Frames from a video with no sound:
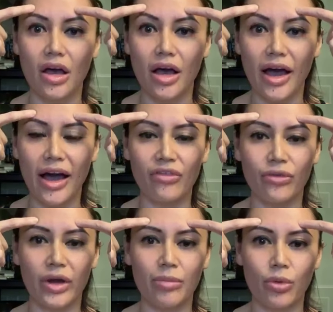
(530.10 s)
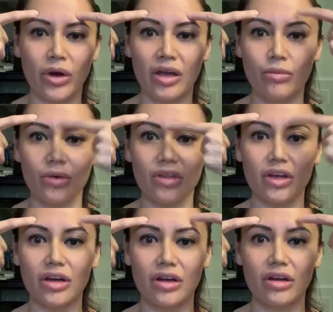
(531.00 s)
Halfway point where the
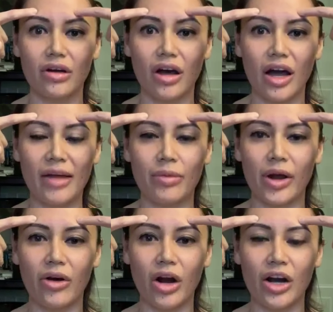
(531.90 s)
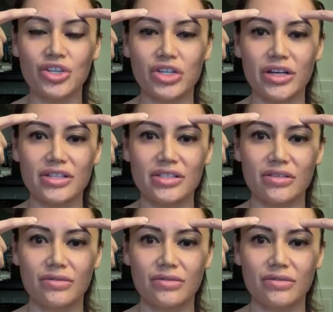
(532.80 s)
eyebrow arch is.